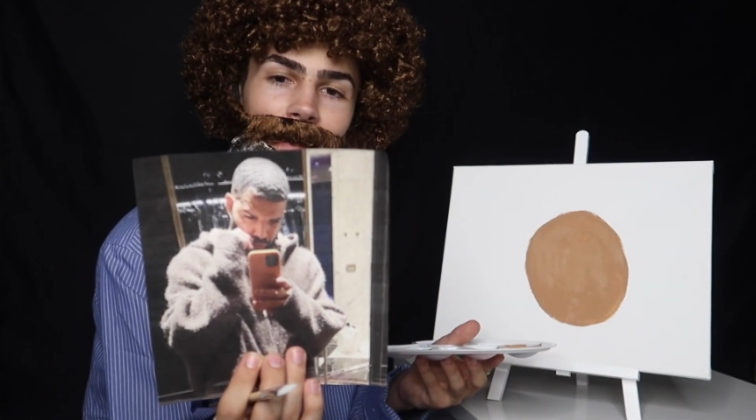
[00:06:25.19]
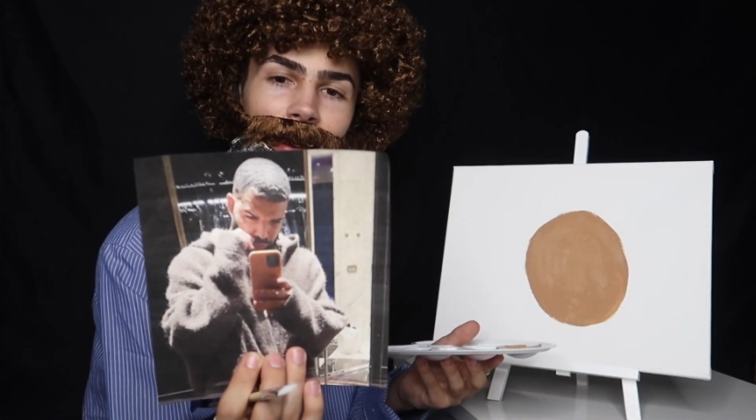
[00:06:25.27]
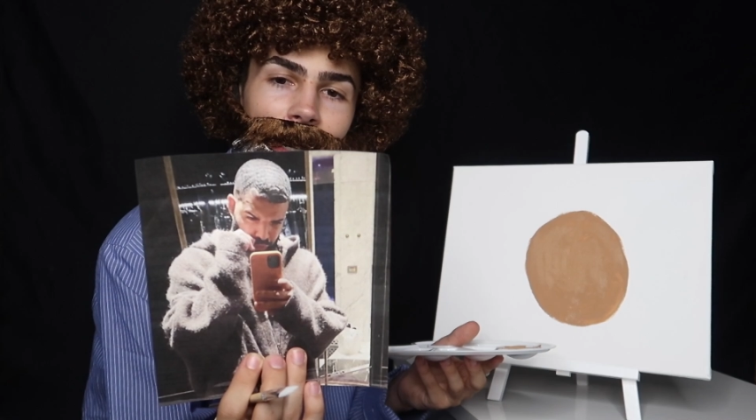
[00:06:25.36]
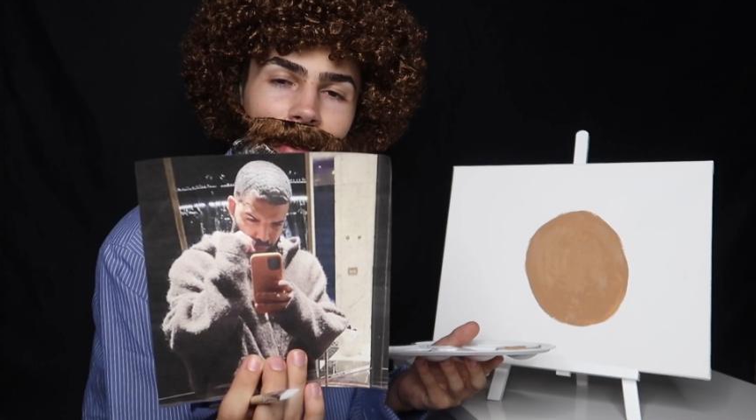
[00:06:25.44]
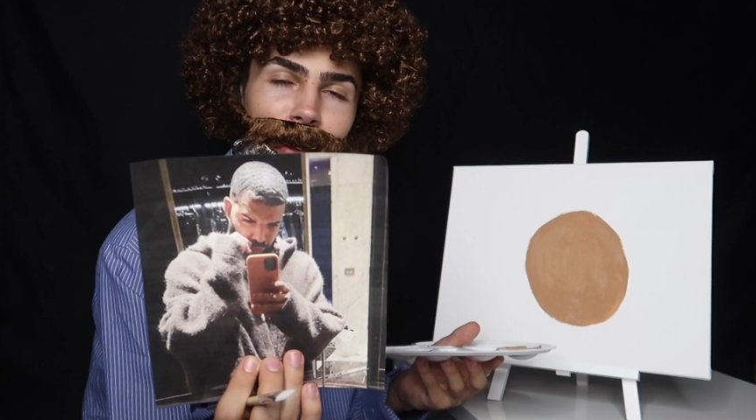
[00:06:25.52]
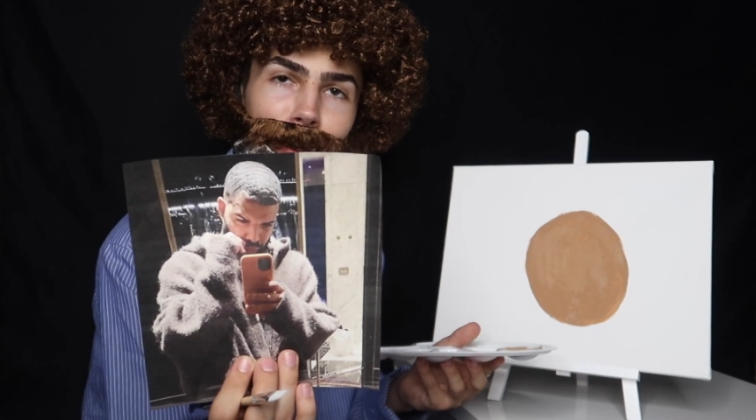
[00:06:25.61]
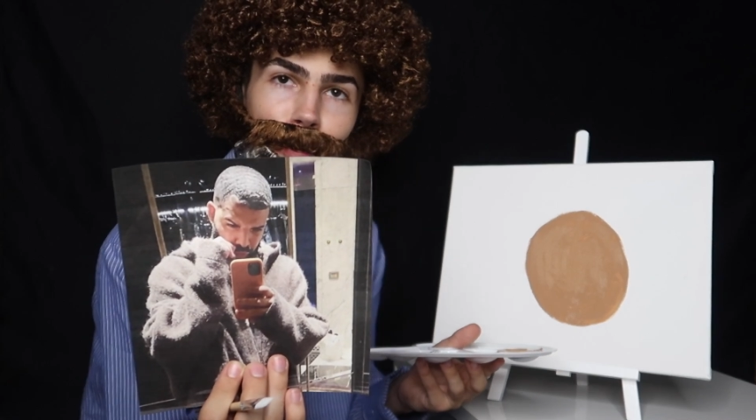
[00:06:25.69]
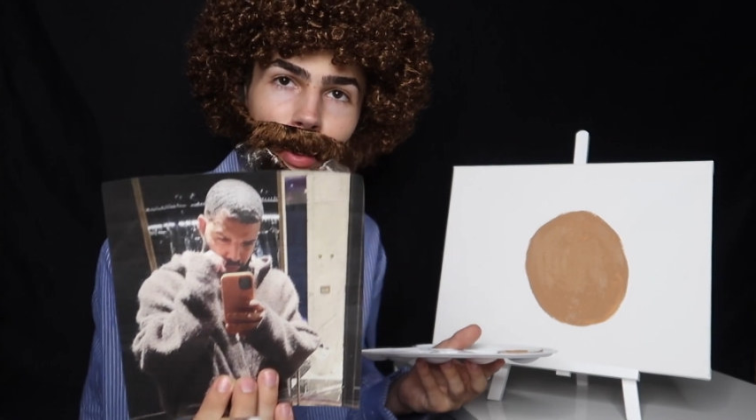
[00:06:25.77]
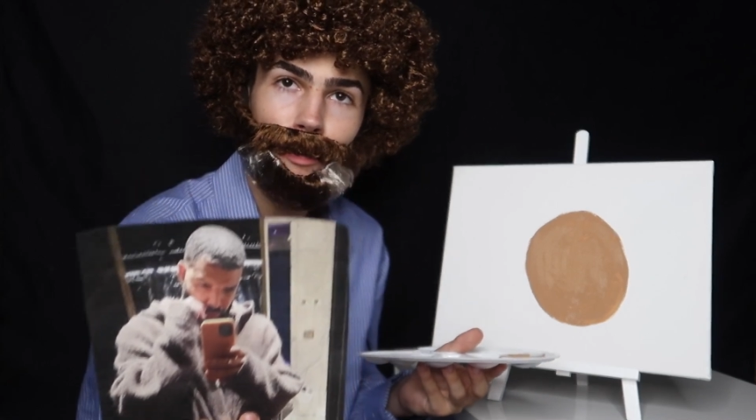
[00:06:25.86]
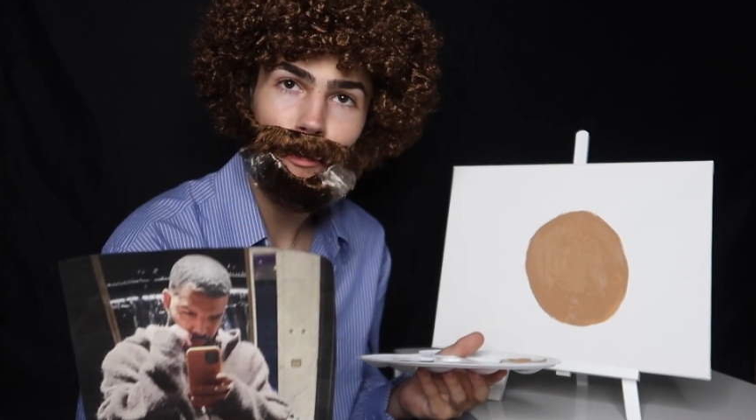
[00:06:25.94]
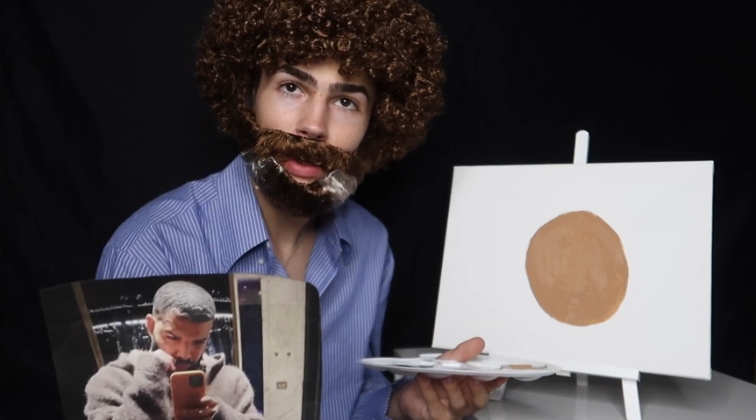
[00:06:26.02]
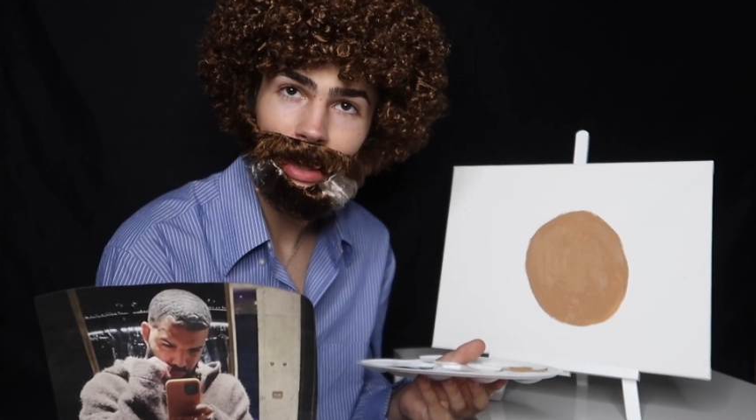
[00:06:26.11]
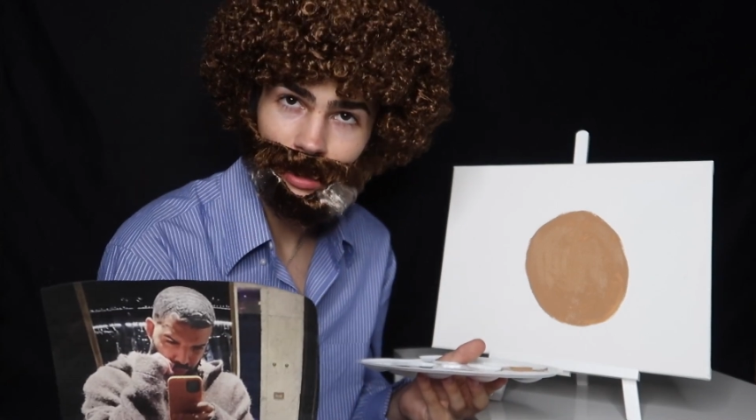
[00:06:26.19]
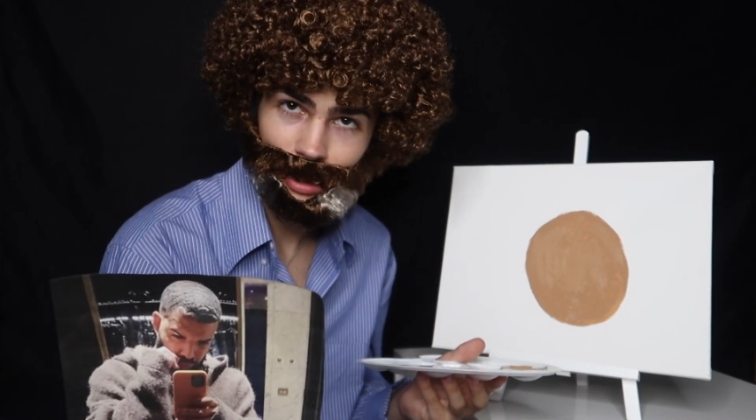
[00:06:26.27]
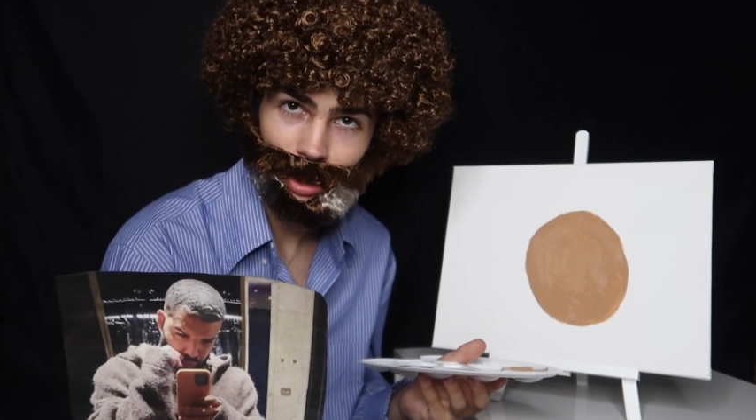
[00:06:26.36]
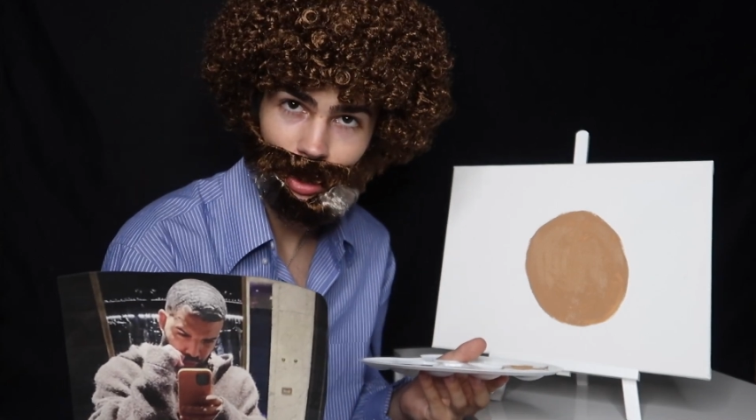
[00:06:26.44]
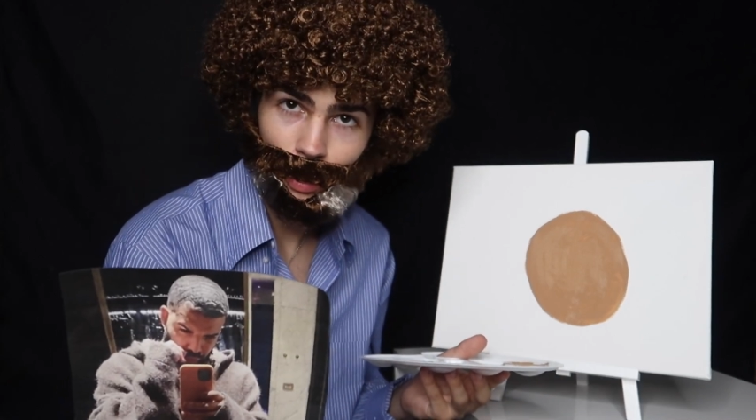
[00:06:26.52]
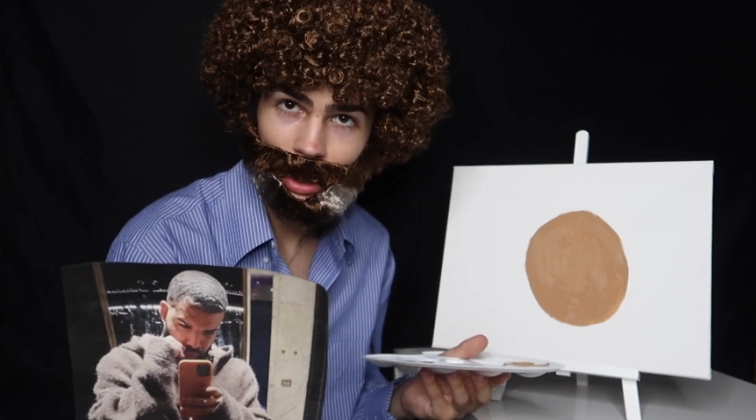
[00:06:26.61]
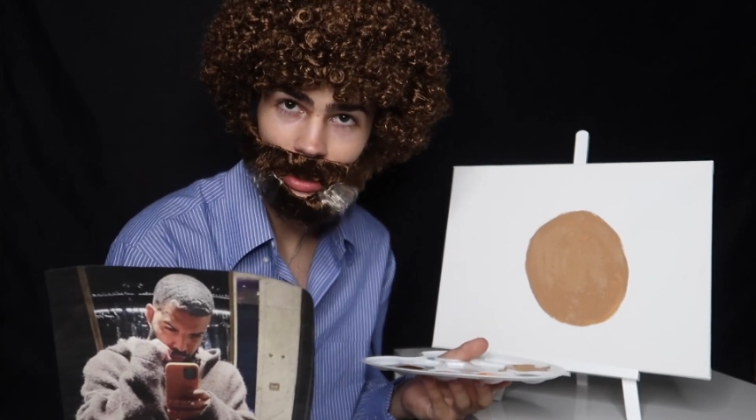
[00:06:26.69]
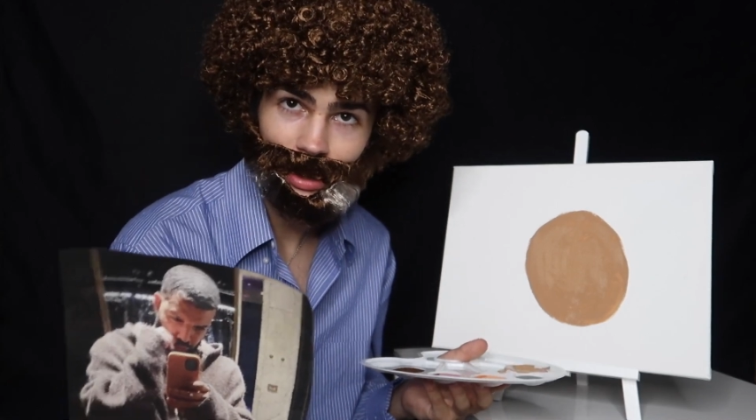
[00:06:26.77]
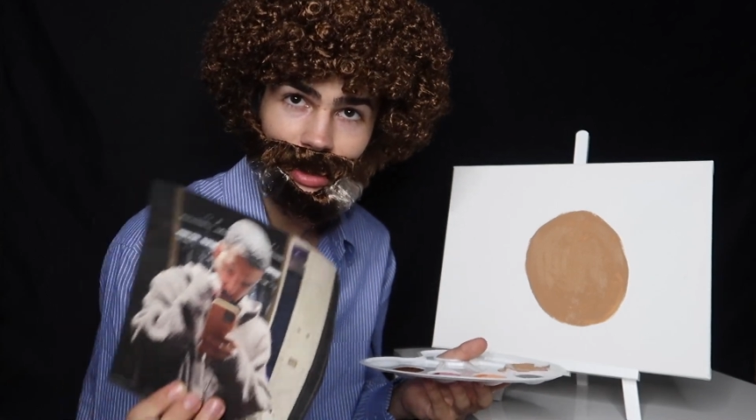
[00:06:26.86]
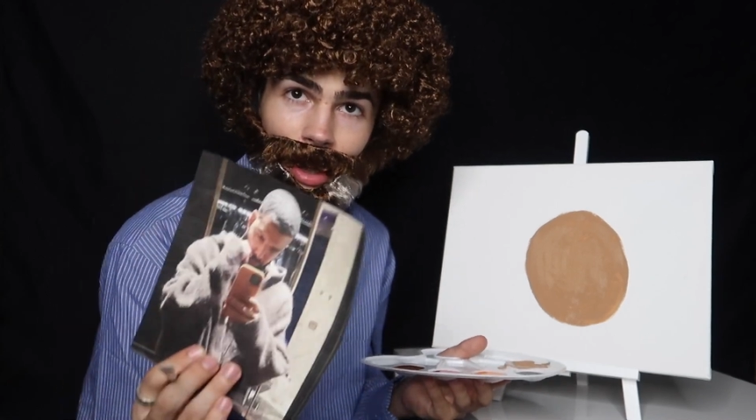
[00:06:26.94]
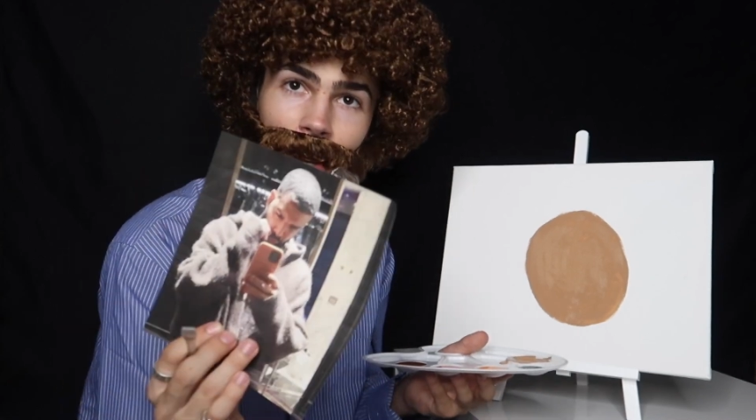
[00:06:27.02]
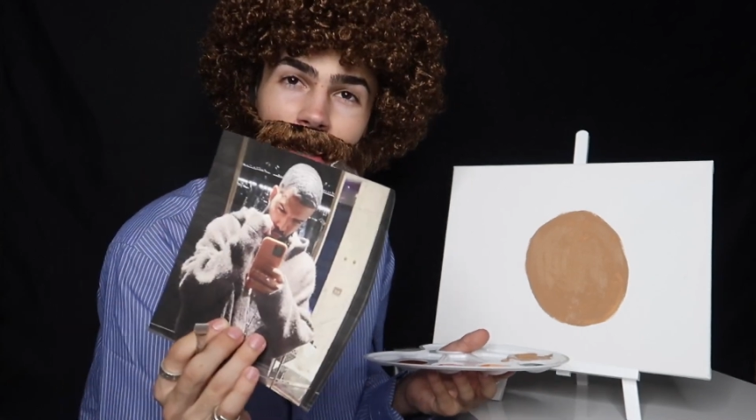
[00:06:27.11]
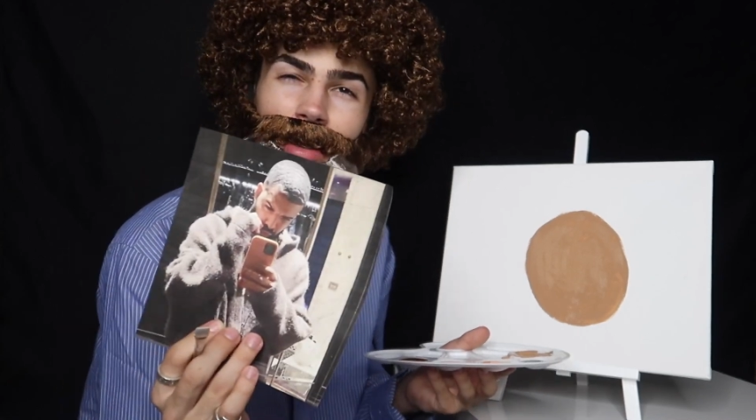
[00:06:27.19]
very promiscuous,